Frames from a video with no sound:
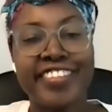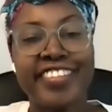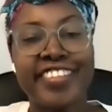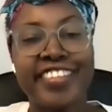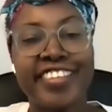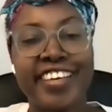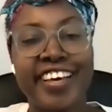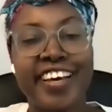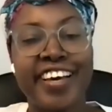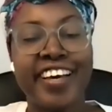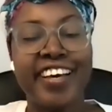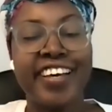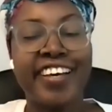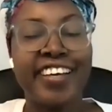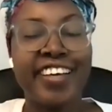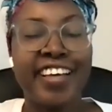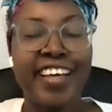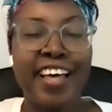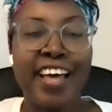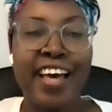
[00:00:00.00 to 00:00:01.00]
Yeah.
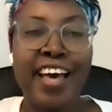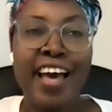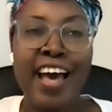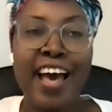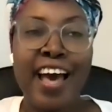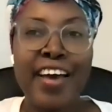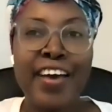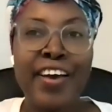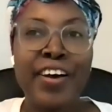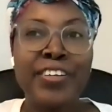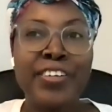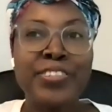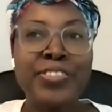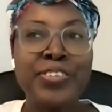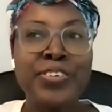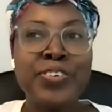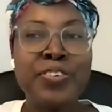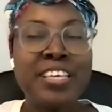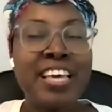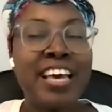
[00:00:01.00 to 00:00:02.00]
I
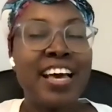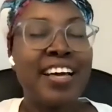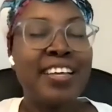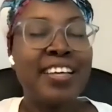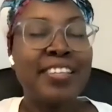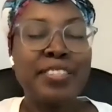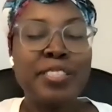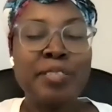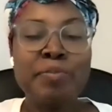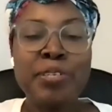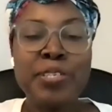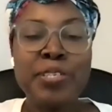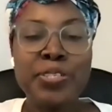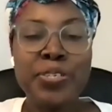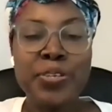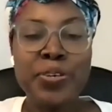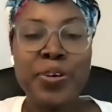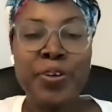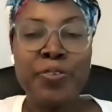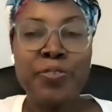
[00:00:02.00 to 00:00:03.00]
also, yeah, similar
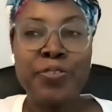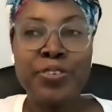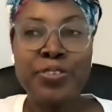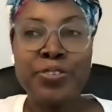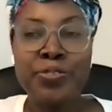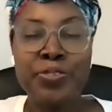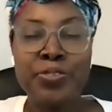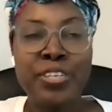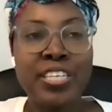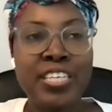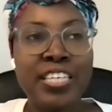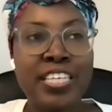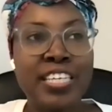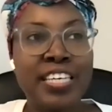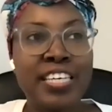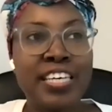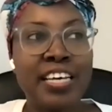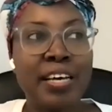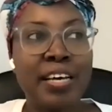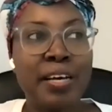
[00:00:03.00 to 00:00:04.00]
to you, I was
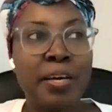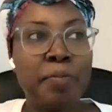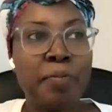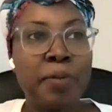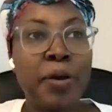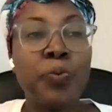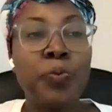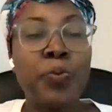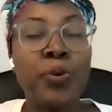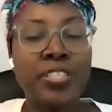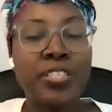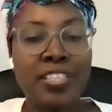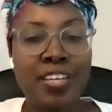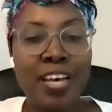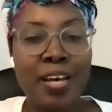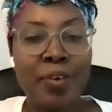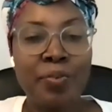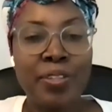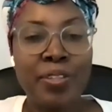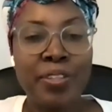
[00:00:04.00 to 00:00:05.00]
really, um, I worked a
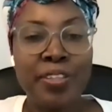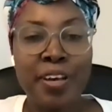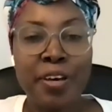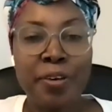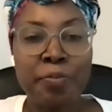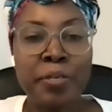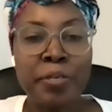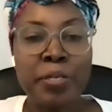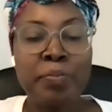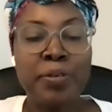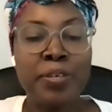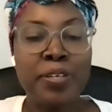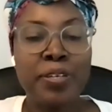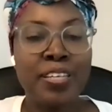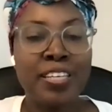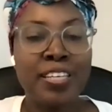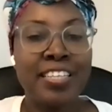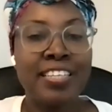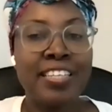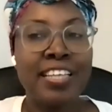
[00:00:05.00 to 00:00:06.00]
lot with young
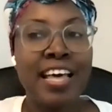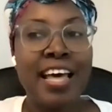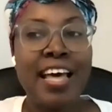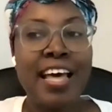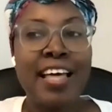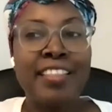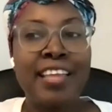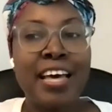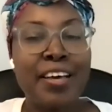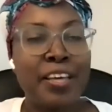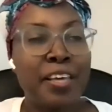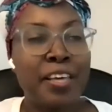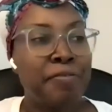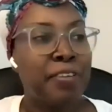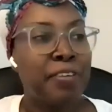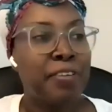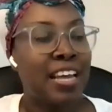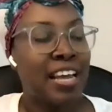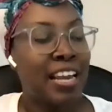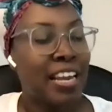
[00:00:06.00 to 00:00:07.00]
people and that
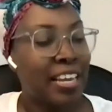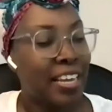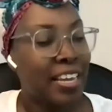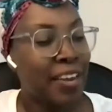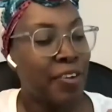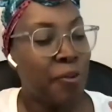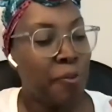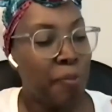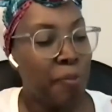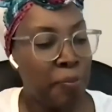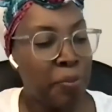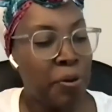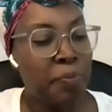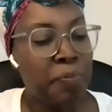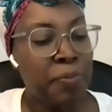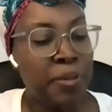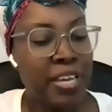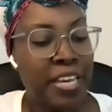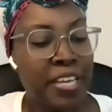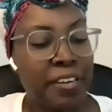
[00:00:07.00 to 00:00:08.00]
even, like, I remember
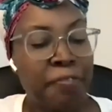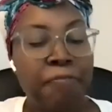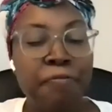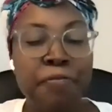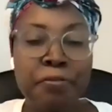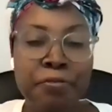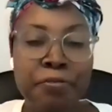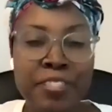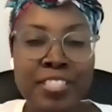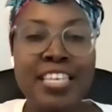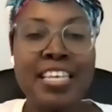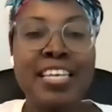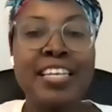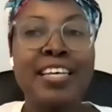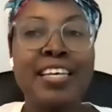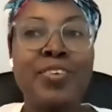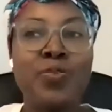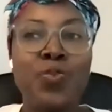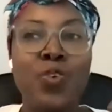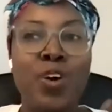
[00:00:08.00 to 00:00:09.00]
being 15
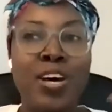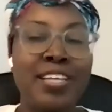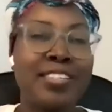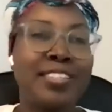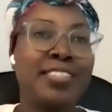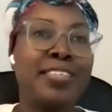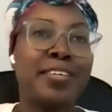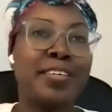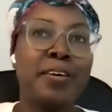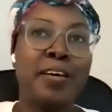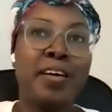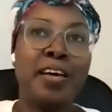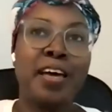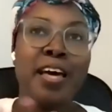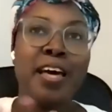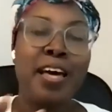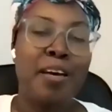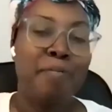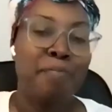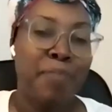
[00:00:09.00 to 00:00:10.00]
and wanted to
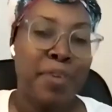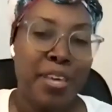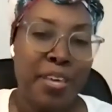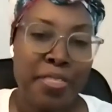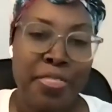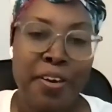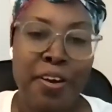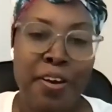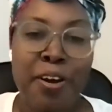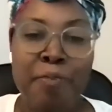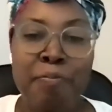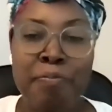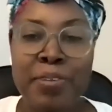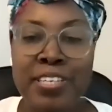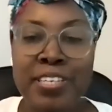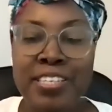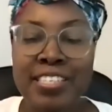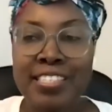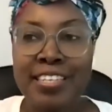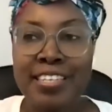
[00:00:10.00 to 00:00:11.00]
be a
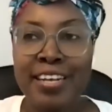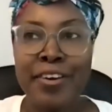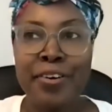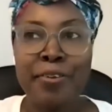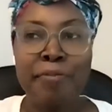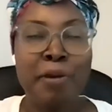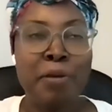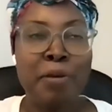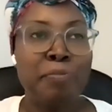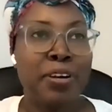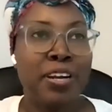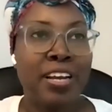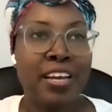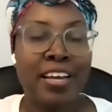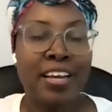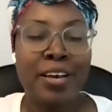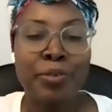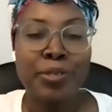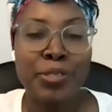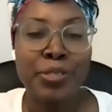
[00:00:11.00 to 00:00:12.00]
therapist. And I remember
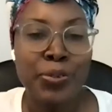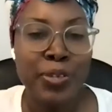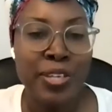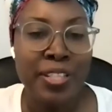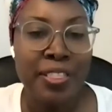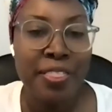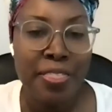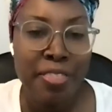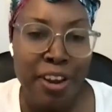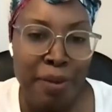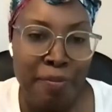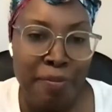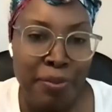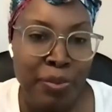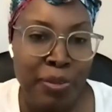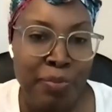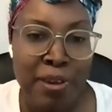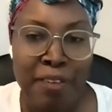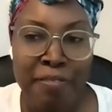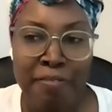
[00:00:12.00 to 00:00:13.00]
like I was doing therapy
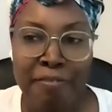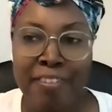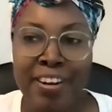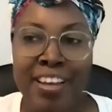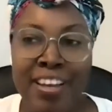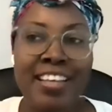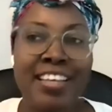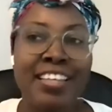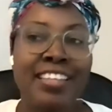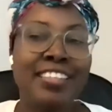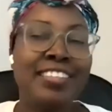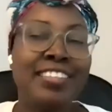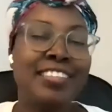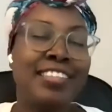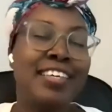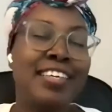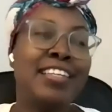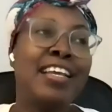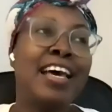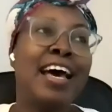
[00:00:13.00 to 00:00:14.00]
with my friends
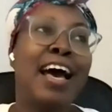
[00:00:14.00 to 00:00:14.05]
and,